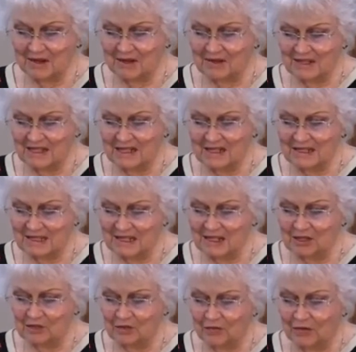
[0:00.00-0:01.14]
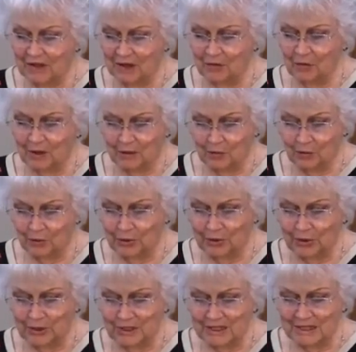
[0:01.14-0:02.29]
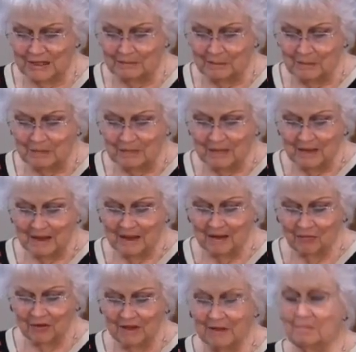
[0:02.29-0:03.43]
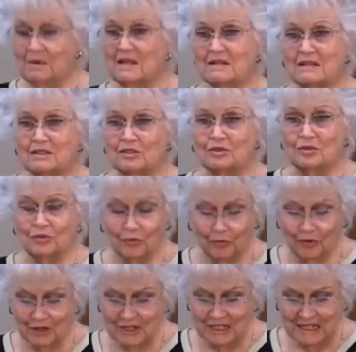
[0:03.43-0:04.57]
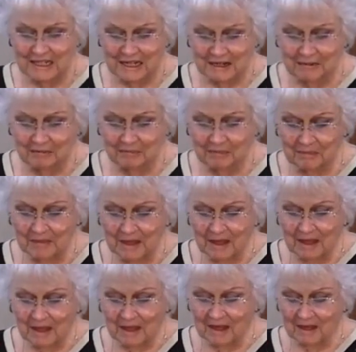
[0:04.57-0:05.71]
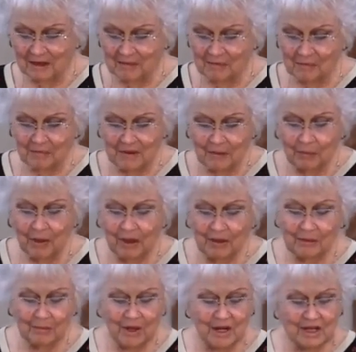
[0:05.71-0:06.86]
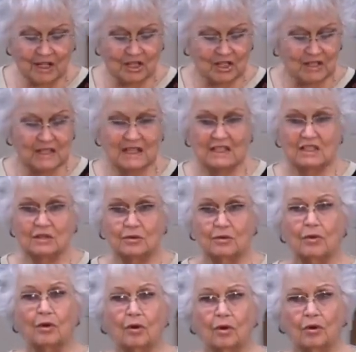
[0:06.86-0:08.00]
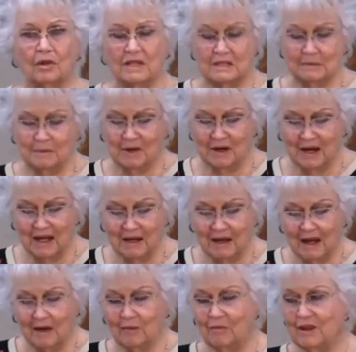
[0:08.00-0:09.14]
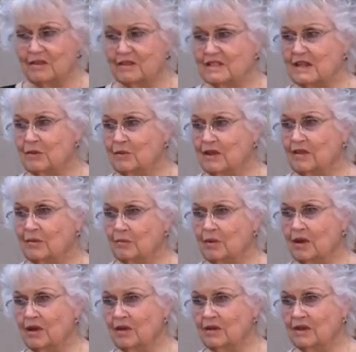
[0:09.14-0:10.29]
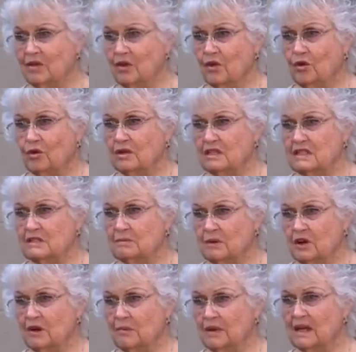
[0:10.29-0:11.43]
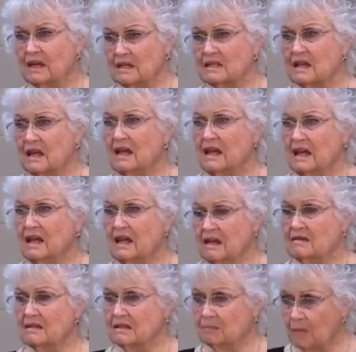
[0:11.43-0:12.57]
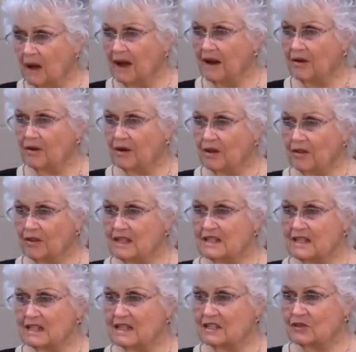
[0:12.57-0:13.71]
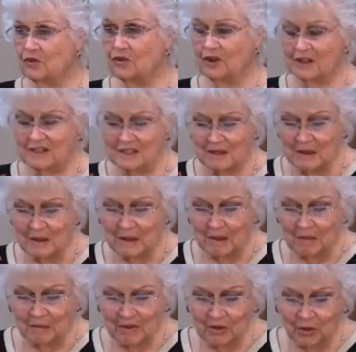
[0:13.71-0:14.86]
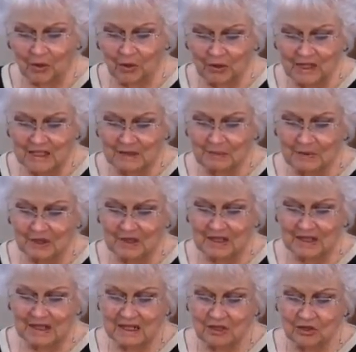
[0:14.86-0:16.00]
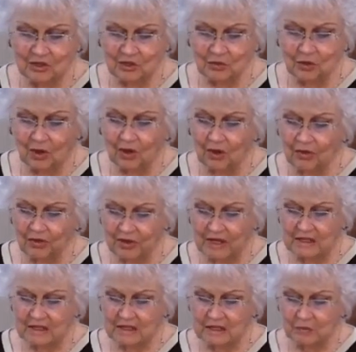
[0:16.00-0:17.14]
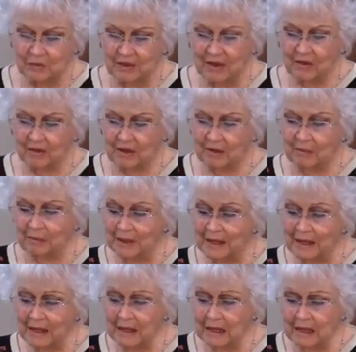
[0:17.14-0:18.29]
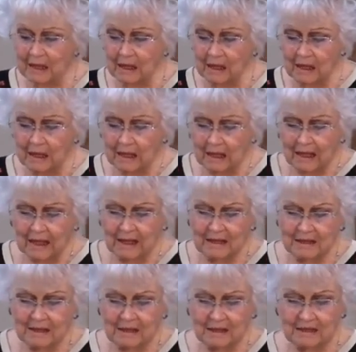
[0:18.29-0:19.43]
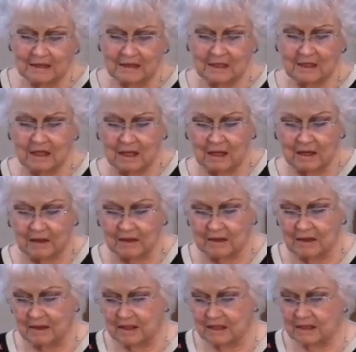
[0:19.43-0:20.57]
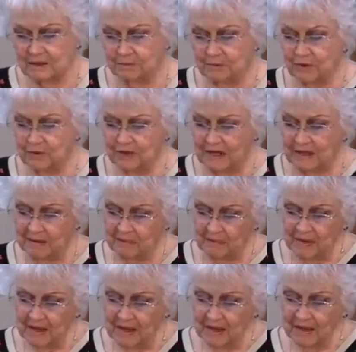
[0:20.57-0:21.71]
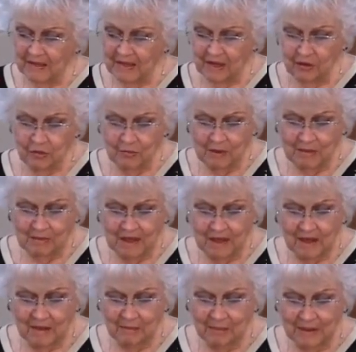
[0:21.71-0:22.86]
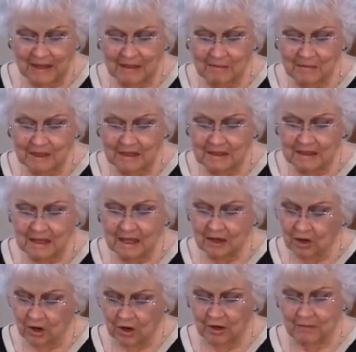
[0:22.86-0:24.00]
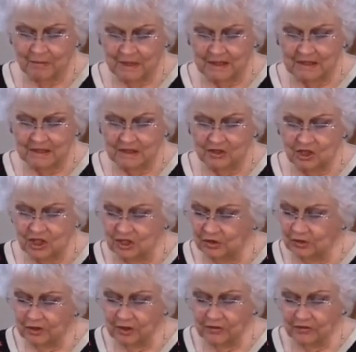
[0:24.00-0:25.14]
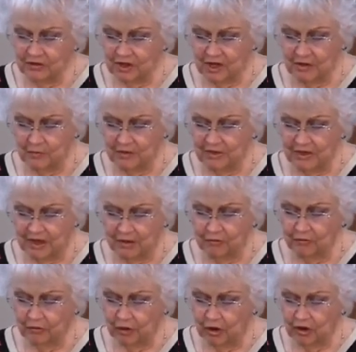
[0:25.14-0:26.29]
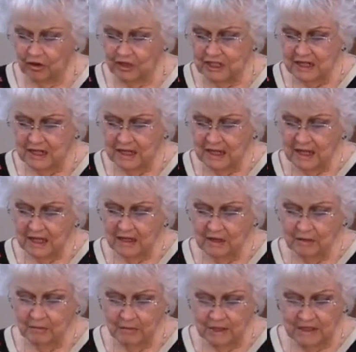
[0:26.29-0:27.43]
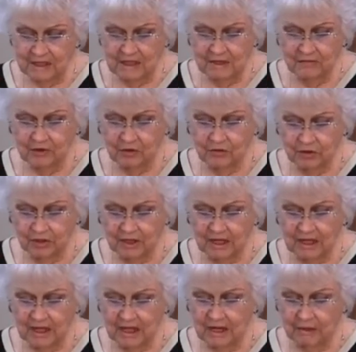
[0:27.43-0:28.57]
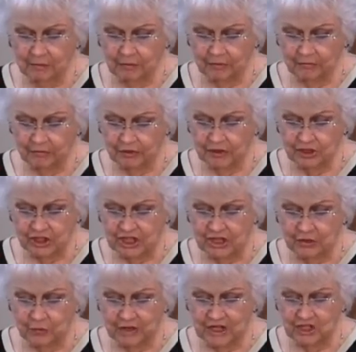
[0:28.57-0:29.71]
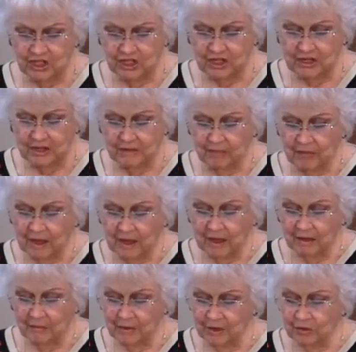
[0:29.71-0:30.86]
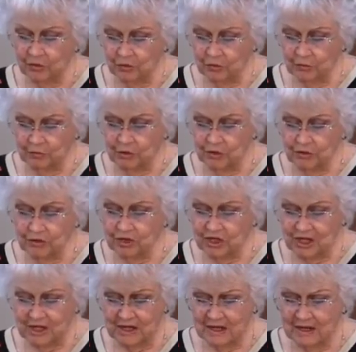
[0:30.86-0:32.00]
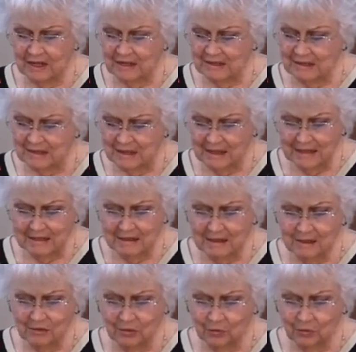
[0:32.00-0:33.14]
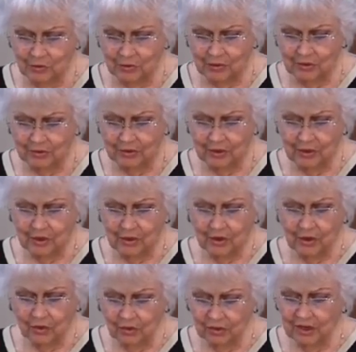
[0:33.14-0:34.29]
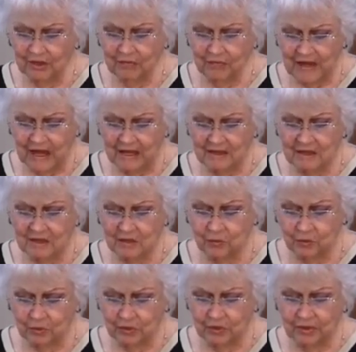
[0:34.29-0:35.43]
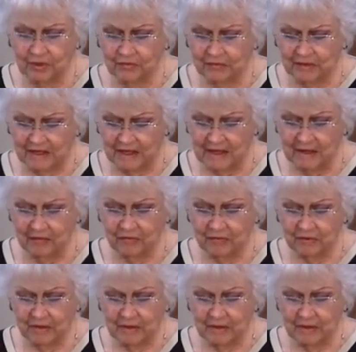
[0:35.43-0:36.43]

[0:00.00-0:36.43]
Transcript: our deeds need to follow our words. In Philippians 2:14, Paul admonishes us through the Holy Spirit. I'd rather say, rather than Paul, that the Holy Spirit, because he inspired all these things for us. But the Holy Spirit said, do all things without complaining and disputing, that you may become blameless and harmless, children of God without fault, in the midst of a crooked and a perverse generation, among whom you shine as lights in the world, holding fast the word of life.